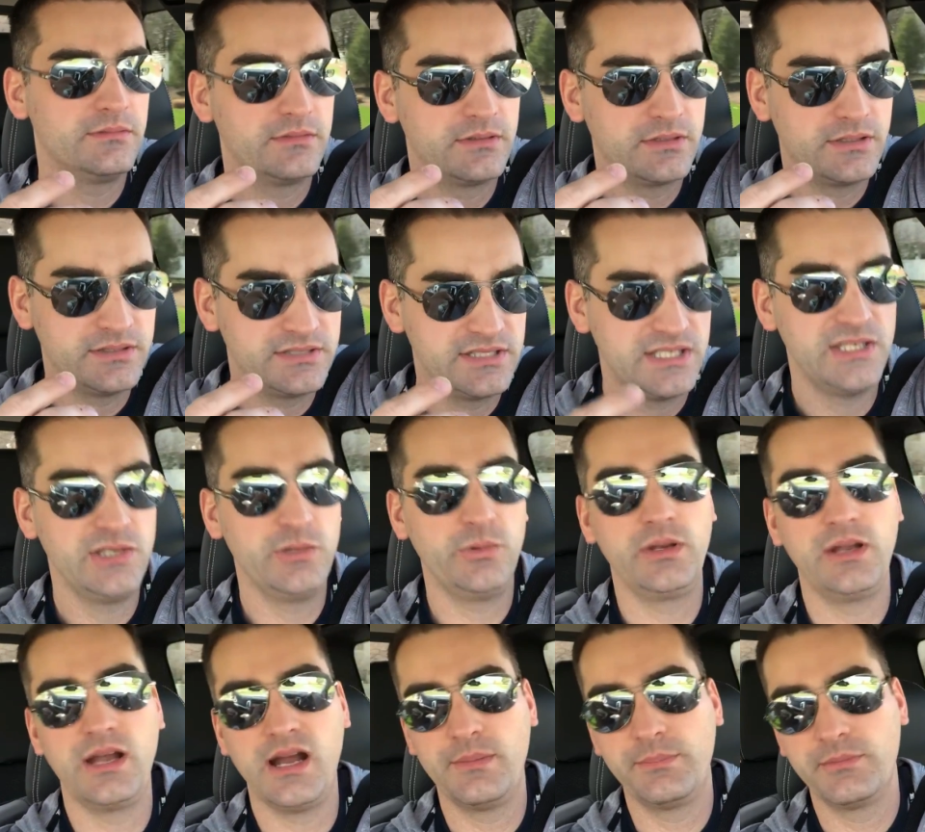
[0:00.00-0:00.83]

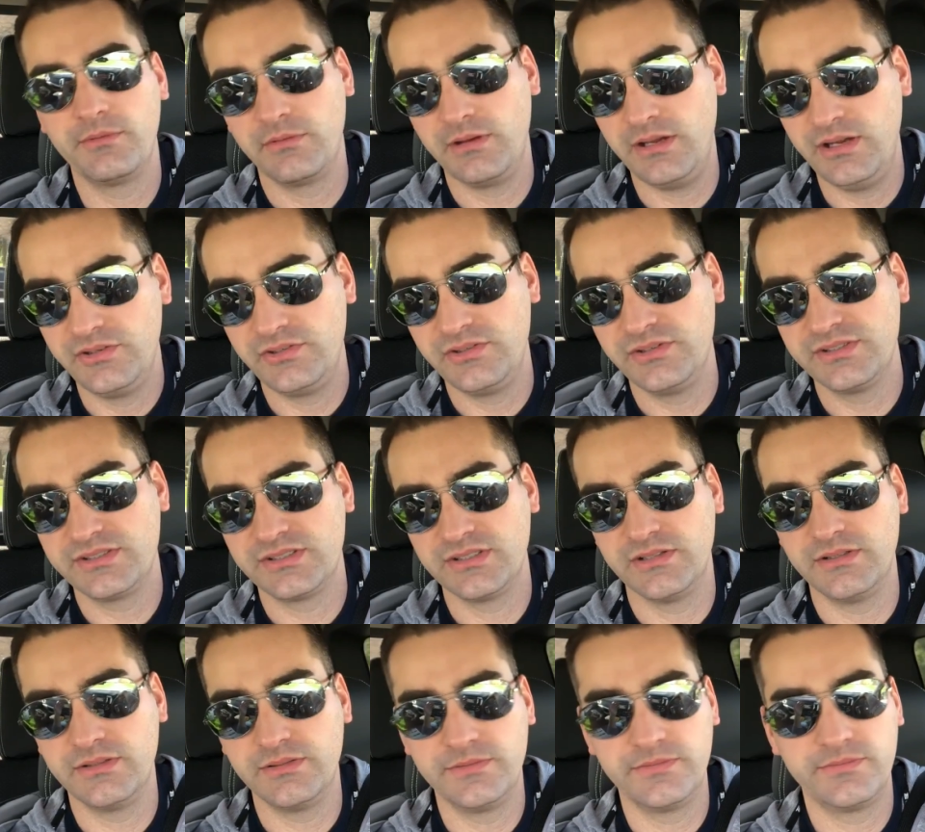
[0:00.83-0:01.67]
continuing operations
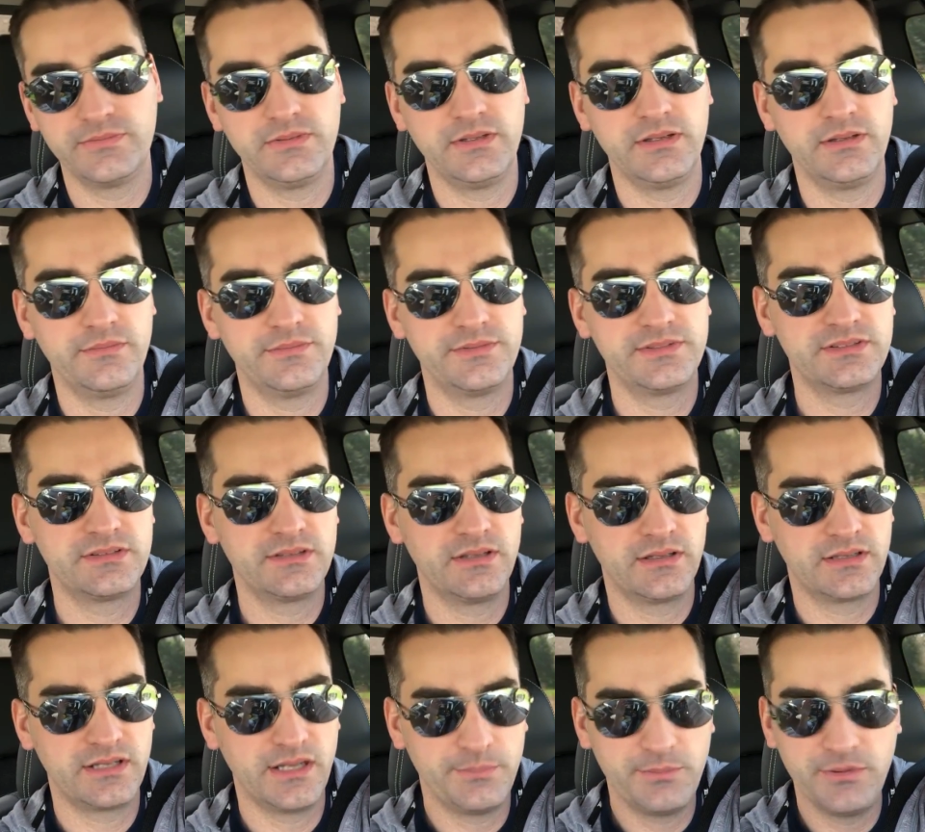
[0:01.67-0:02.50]
of, of
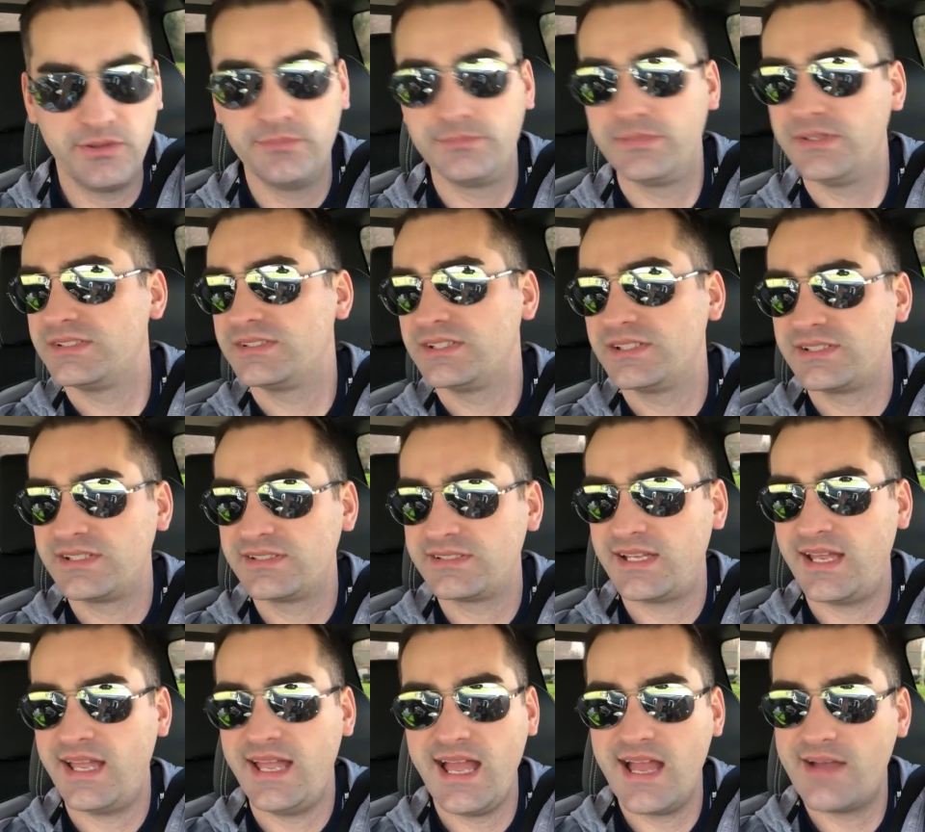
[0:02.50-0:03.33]
a couple of businesses
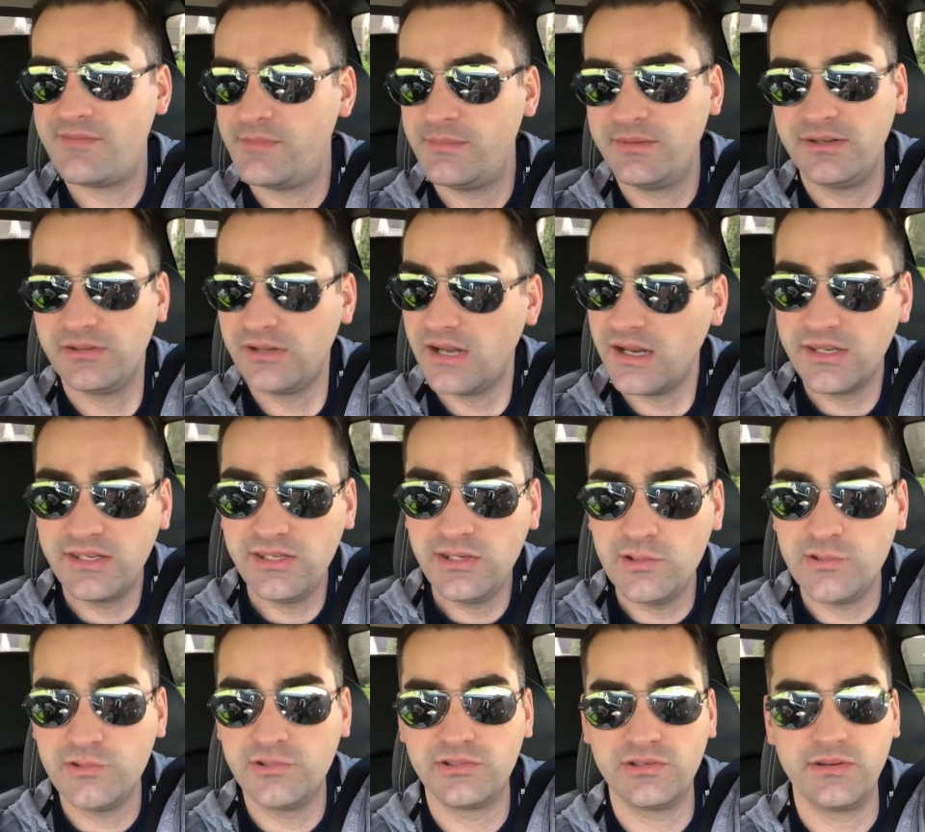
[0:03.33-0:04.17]
I have. I mean, they're not
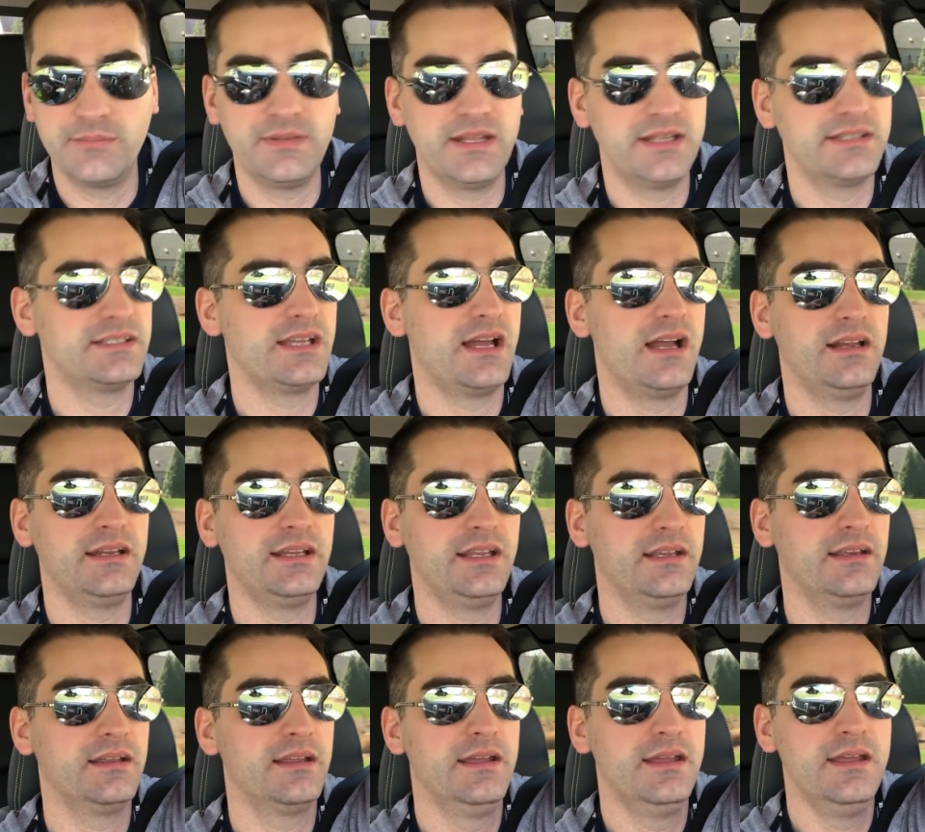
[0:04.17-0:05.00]
huge. I'm not
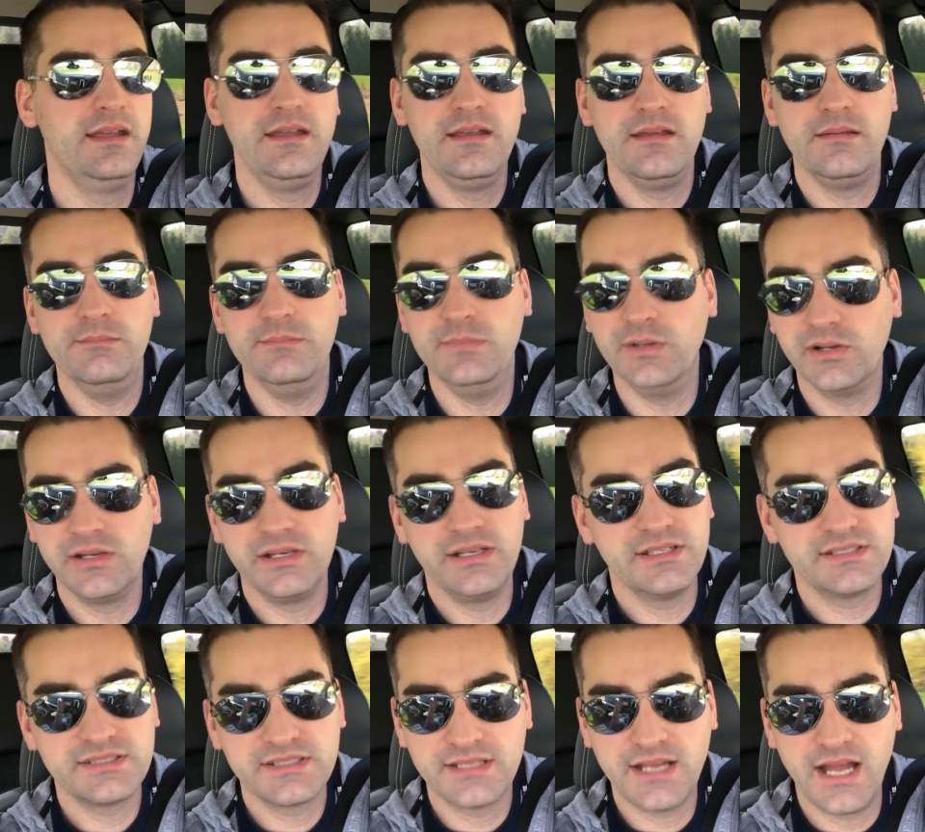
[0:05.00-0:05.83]
talking
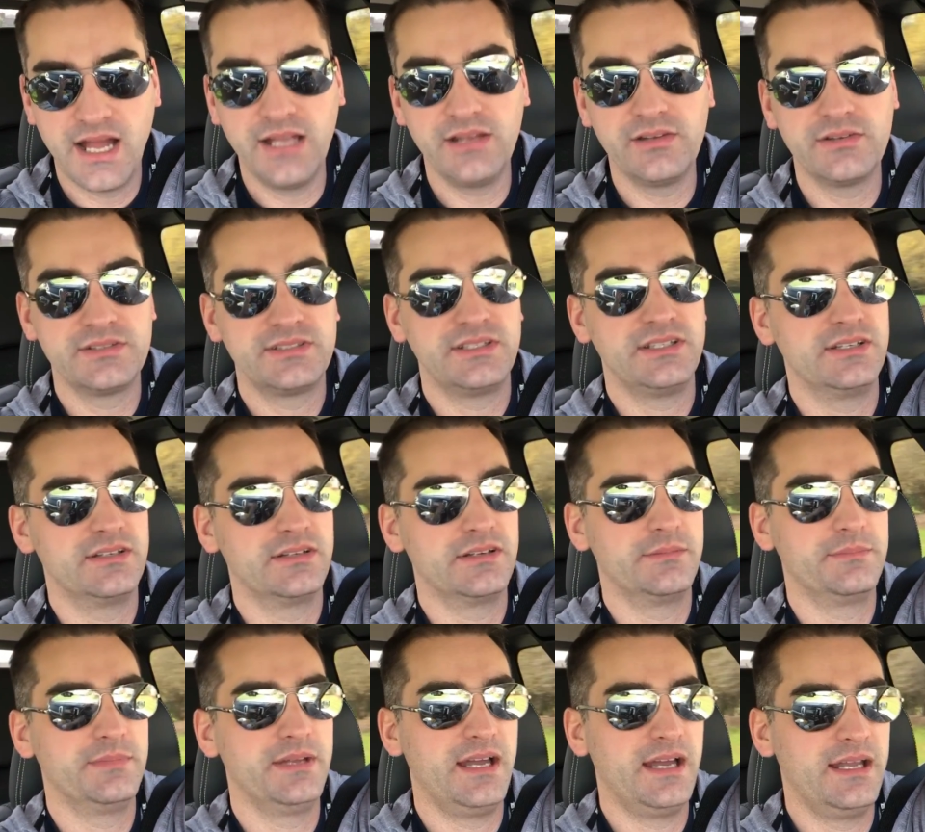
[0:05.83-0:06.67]
millions of dollars here.
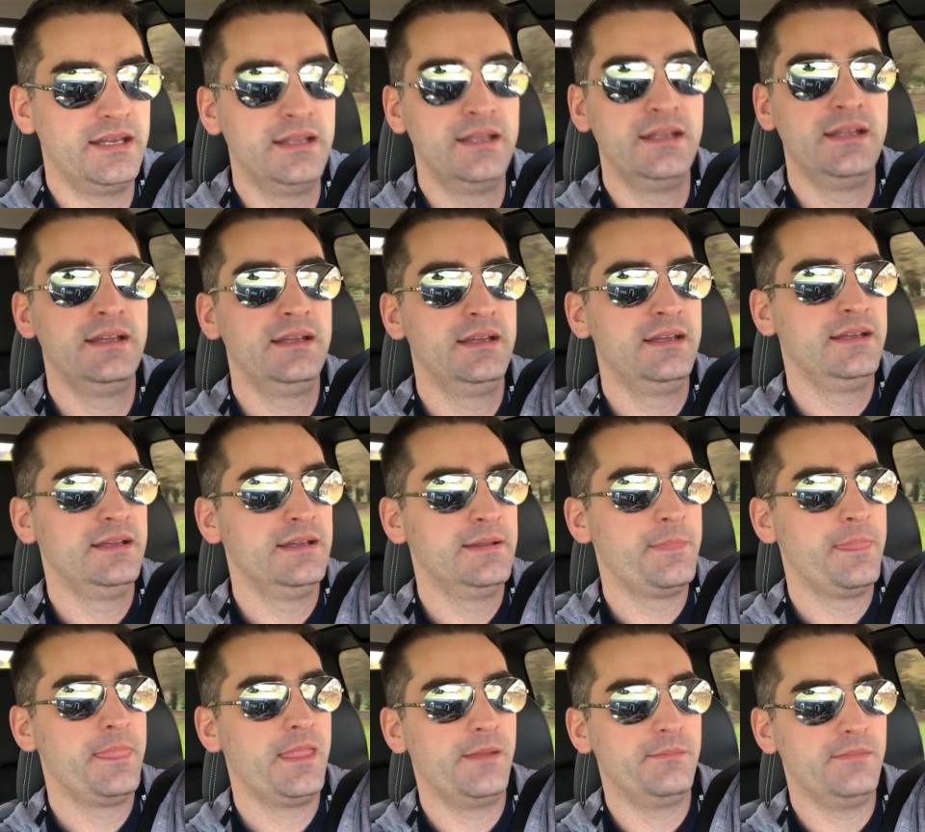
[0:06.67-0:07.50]
I'm not,
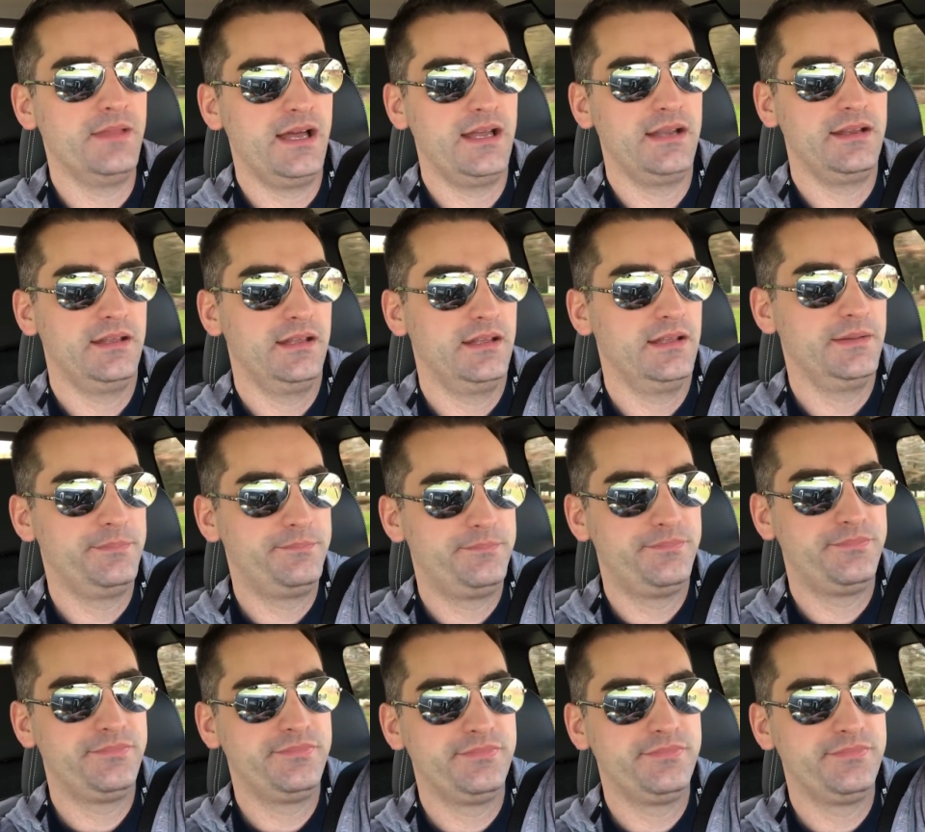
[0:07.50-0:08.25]
I'm not a,